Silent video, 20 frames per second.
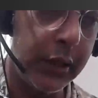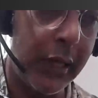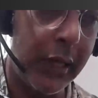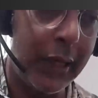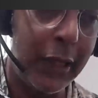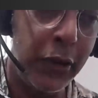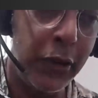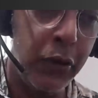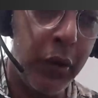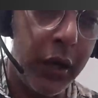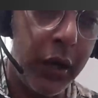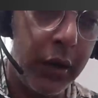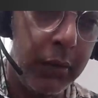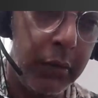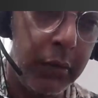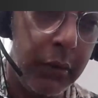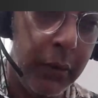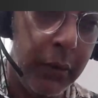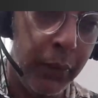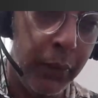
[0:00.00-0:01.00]
that you are
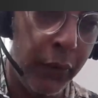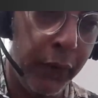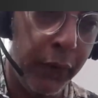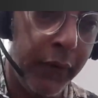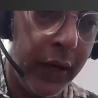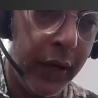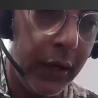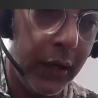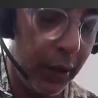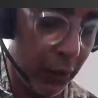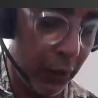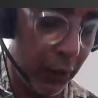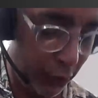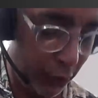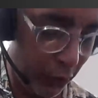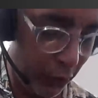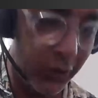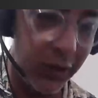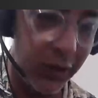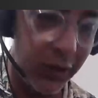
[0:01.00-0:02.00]
moving
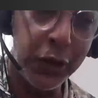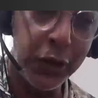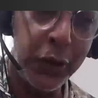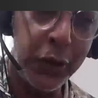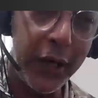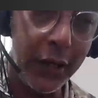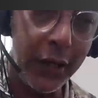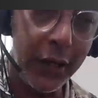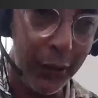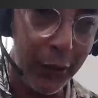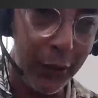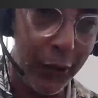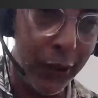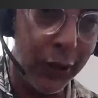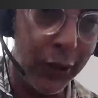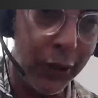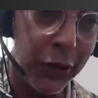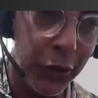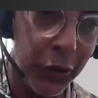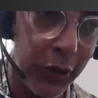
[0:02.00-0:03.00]
across the string a
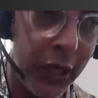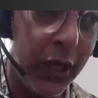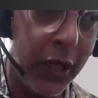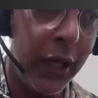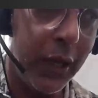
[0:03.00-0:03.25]
lot, so